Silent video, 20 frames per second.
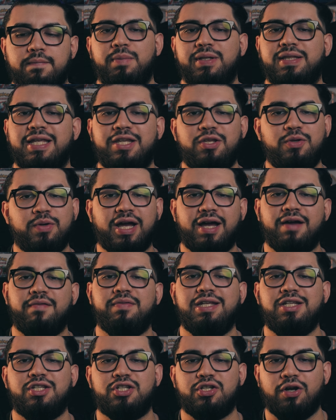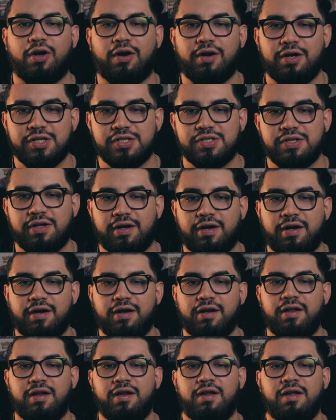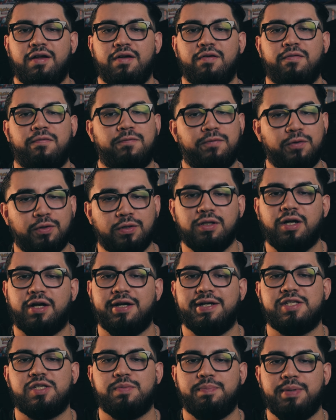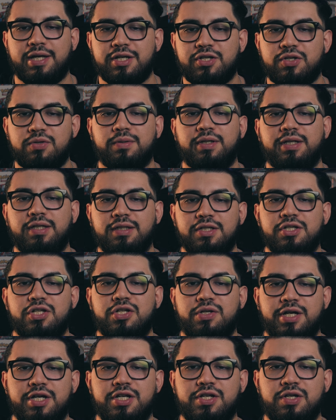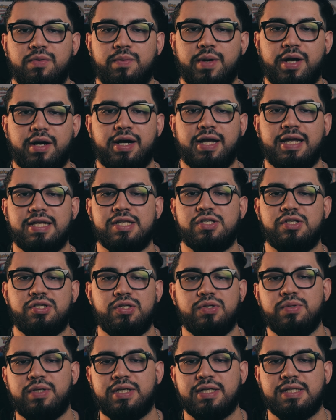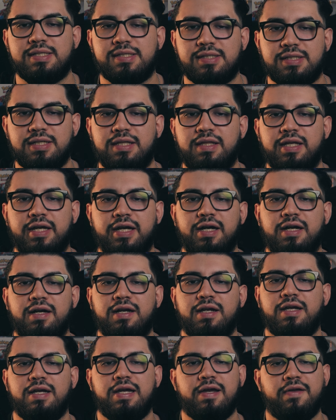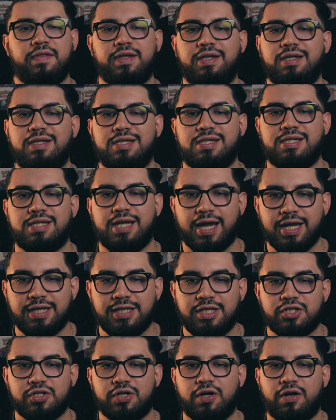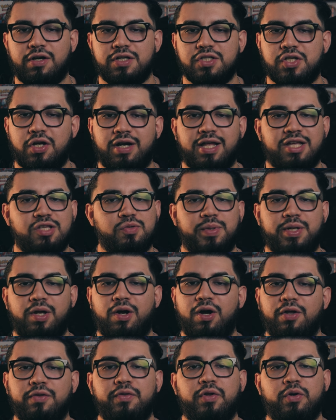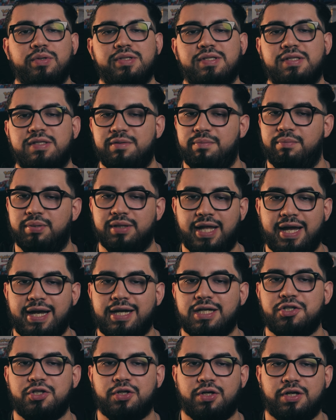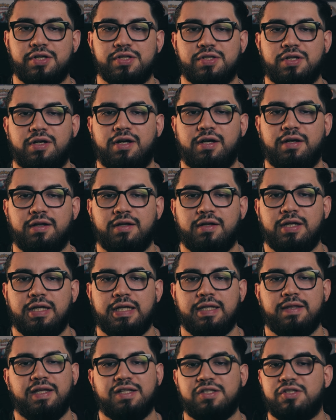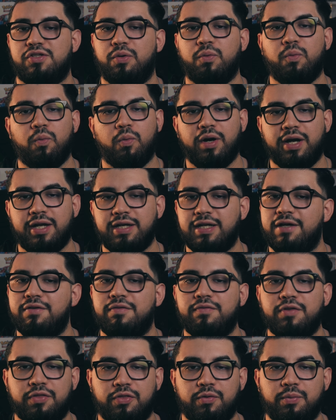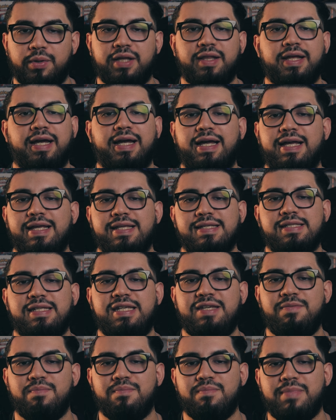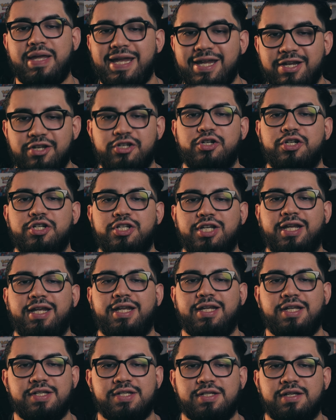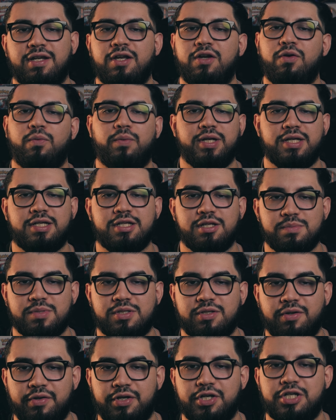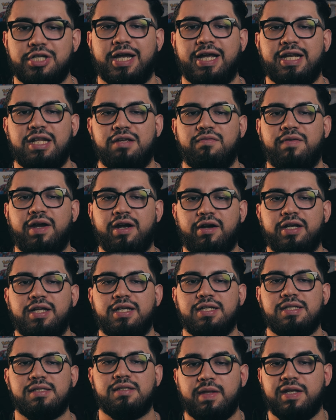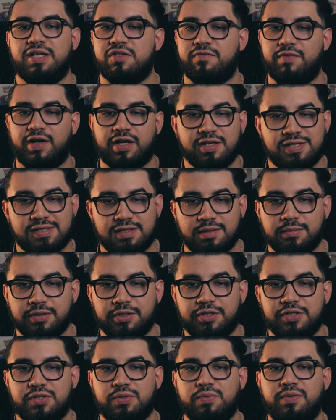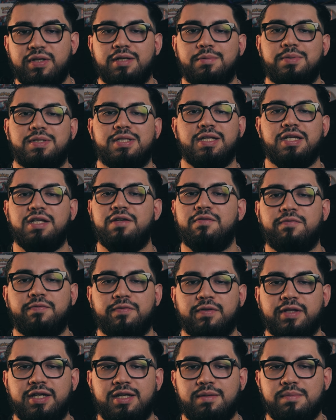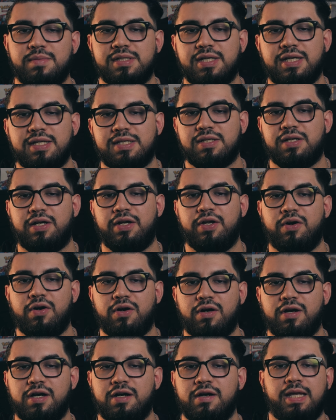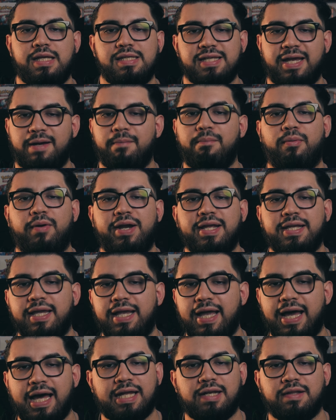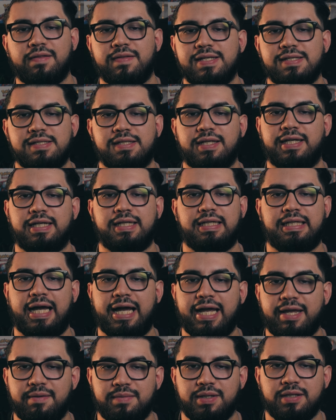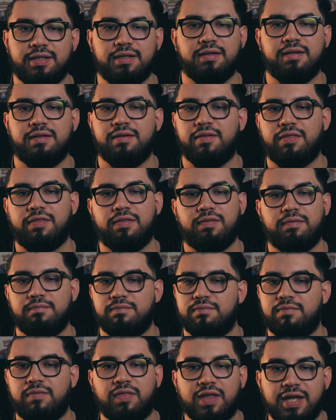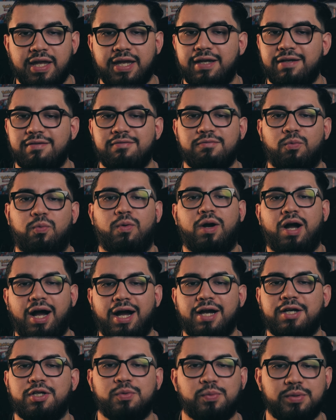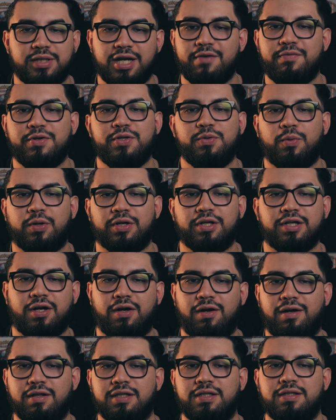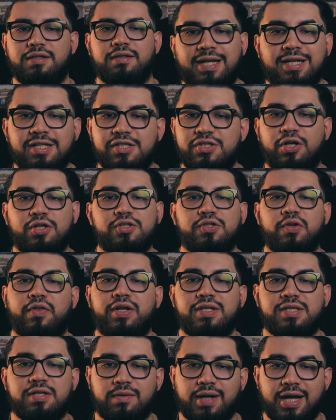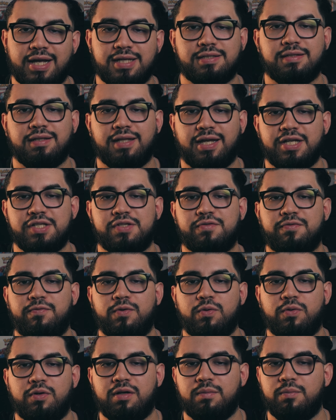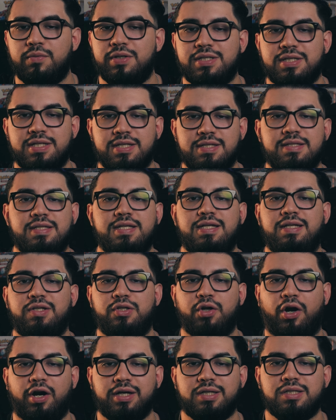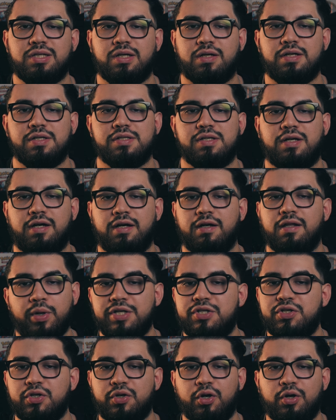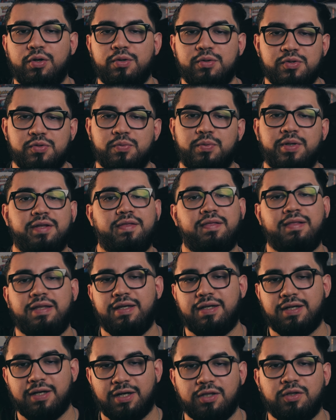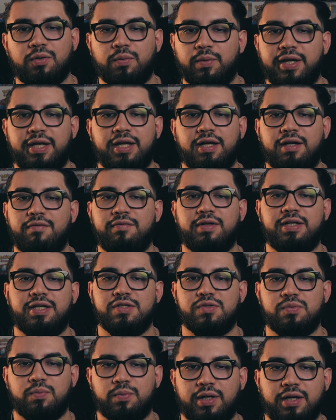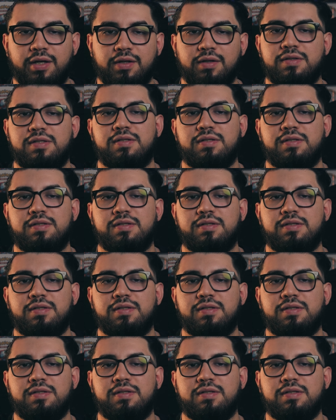But then you have the Charizard full art special illustration rare. As you can see there, the shiny Charizard, as we all know, it's the black Charizard. That's the one out of the 3 that has the major change when it comes to their shiny variants, and is very similar to the Obsidian Flames SIR. He's like breaking out of this like diamond thing, rock, or whatever you want to call it. And it's also the terrestrialized form, which is the dark Charizard, which goes with the colorway of it as well.